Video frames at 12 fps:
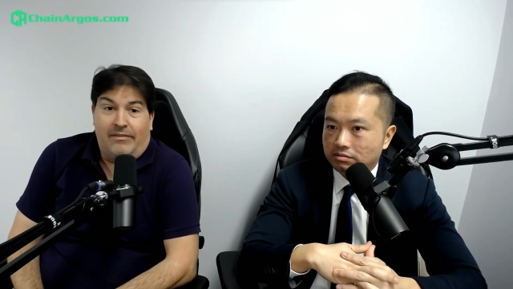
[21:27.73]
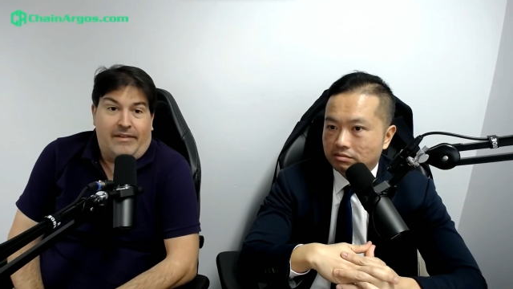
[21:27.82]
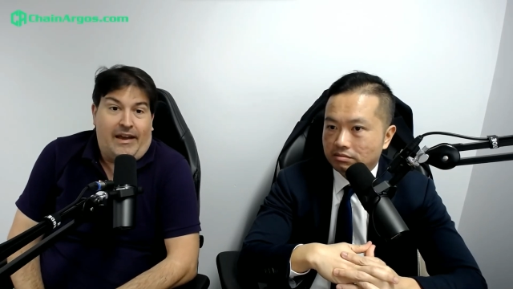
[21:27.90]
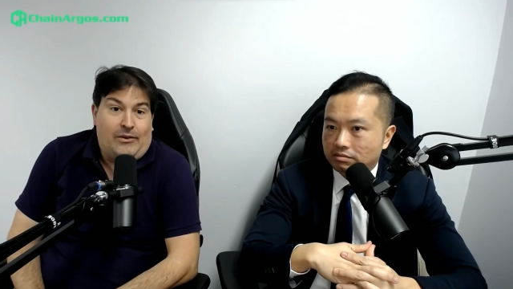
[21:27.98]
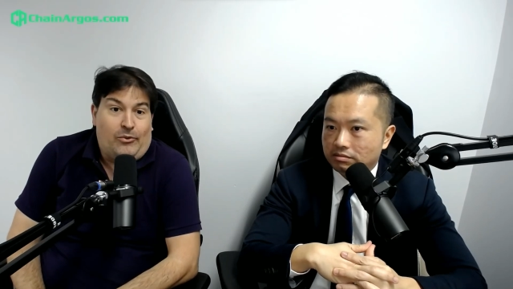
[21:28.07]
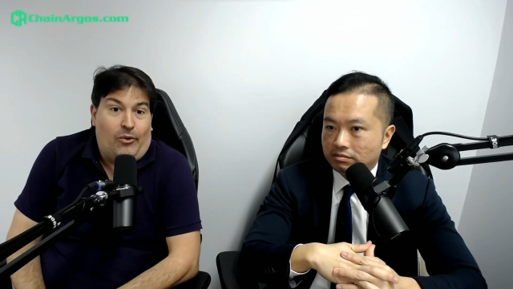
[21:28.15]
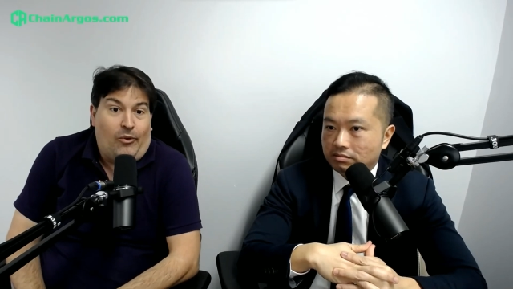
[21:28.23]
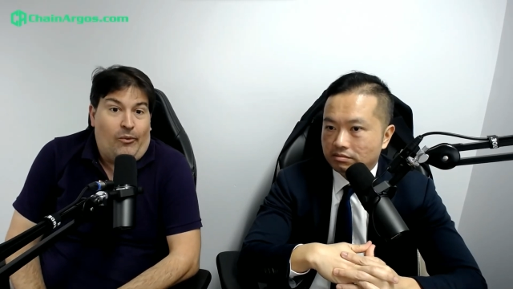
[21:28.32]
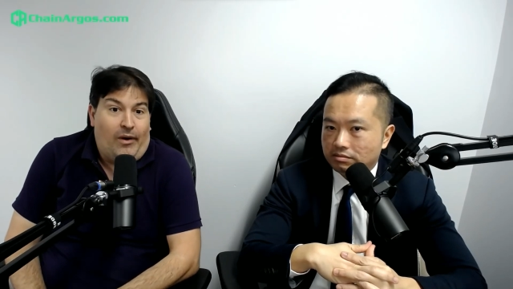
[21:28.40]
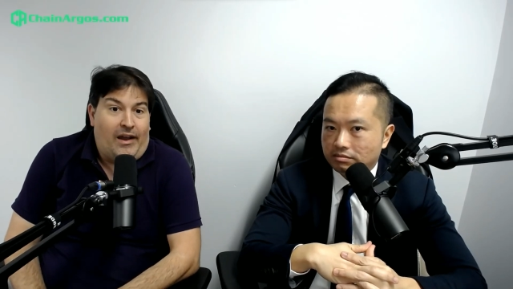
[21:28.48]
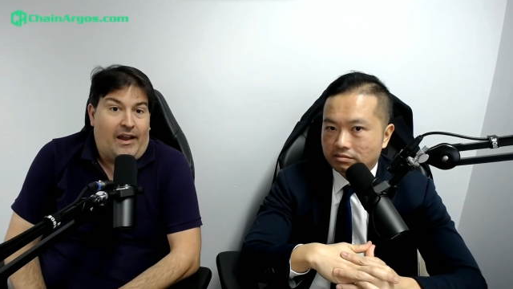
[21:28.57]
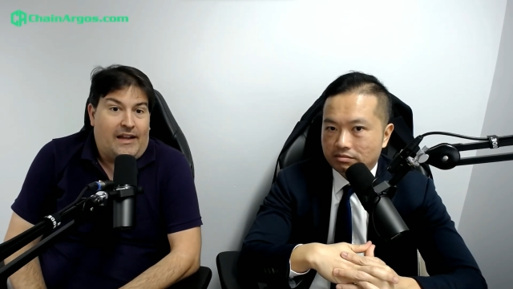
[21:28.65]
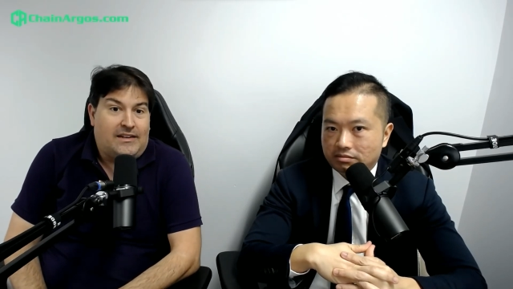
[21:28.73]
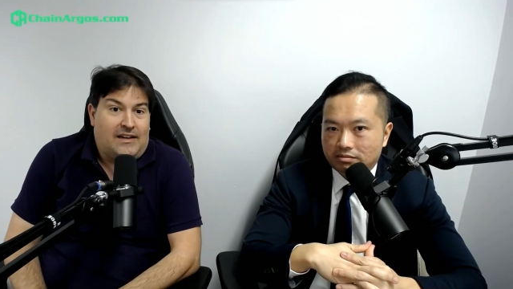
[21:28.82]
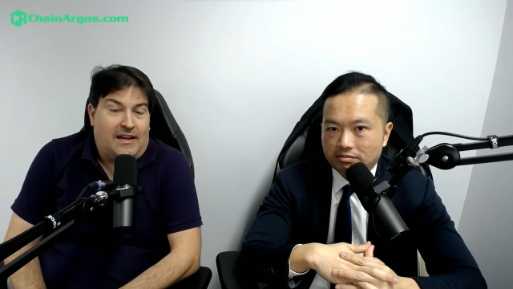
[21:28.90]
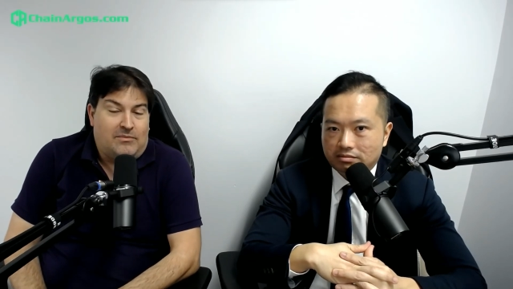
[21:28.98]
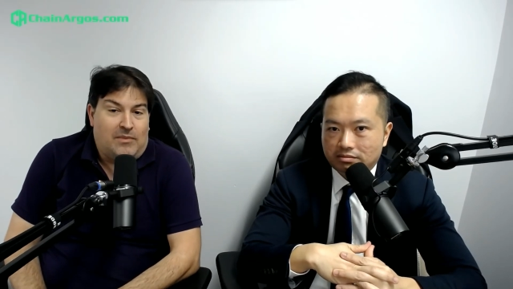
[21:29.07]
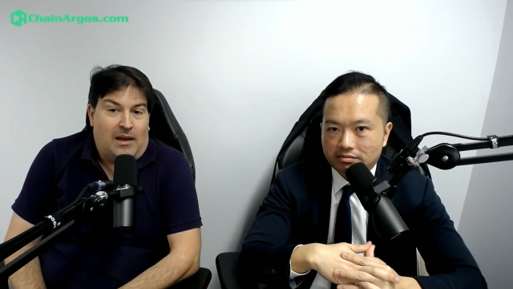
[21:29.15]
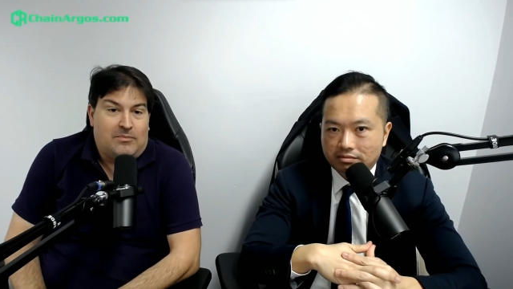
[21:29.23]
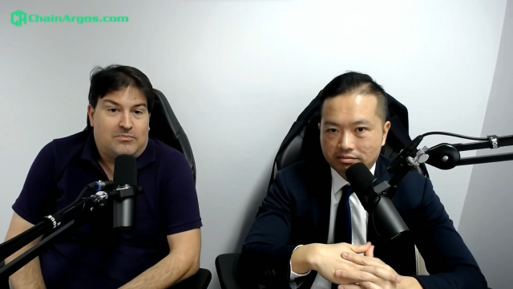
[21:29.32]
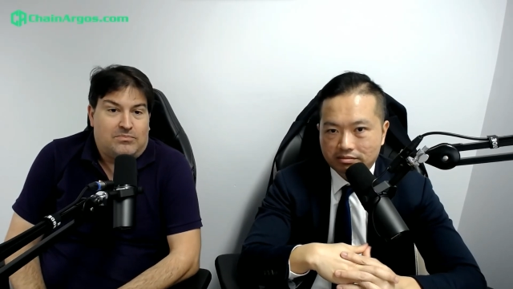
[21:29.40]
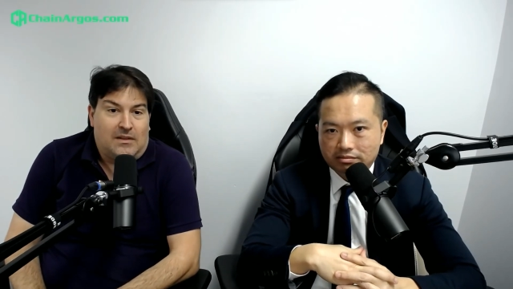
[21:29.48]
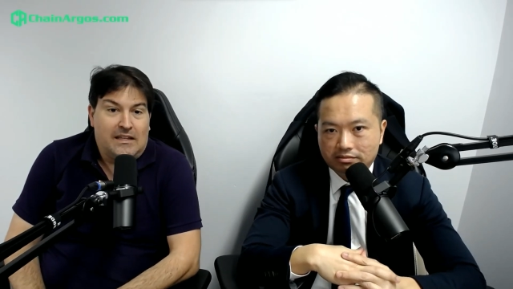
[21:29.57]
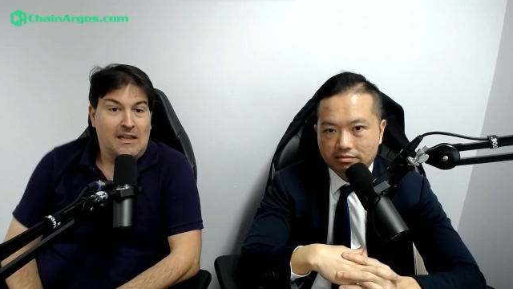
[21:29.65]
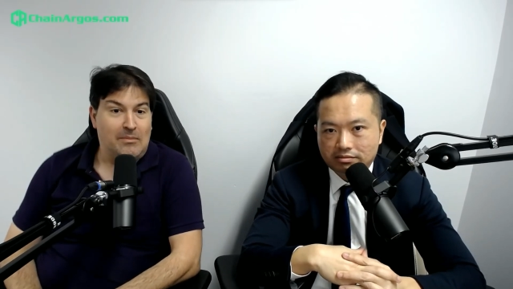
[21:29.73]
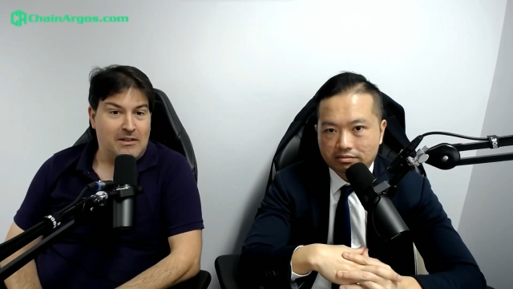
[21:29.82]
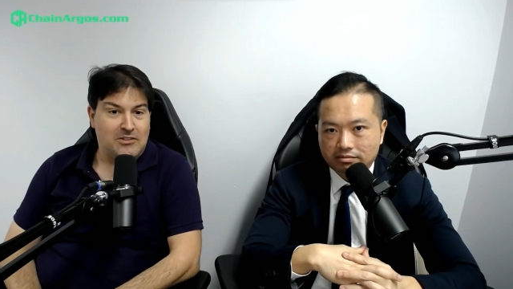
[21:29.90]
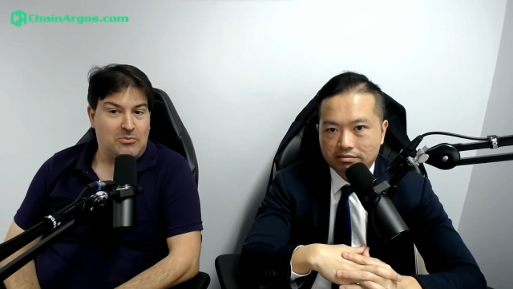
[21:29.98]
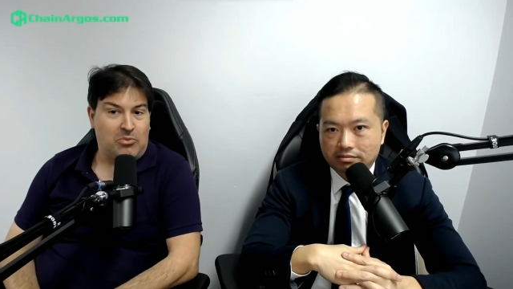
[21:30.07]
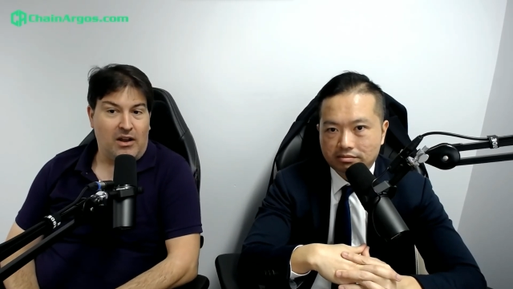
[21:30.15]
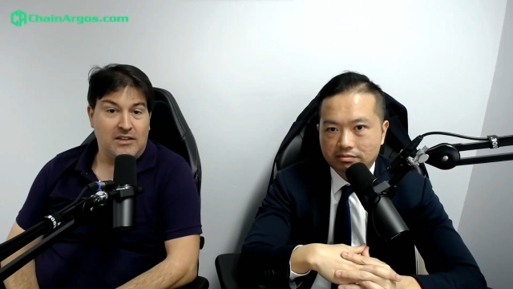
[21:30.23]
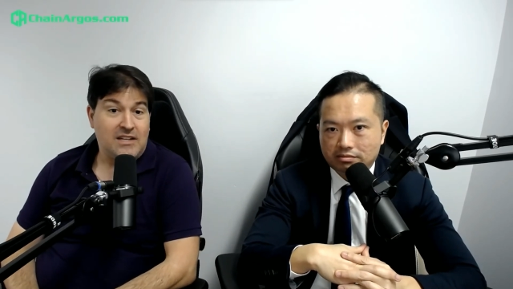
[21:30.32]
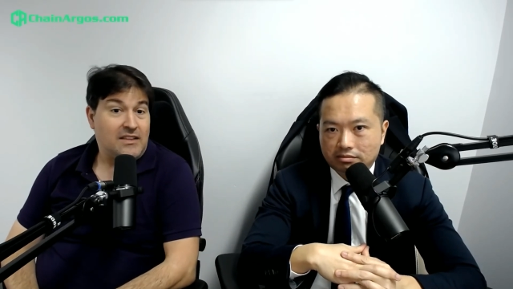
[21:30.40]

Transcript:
Speaker 1: I don't know I, I I'm a little bit surprised at the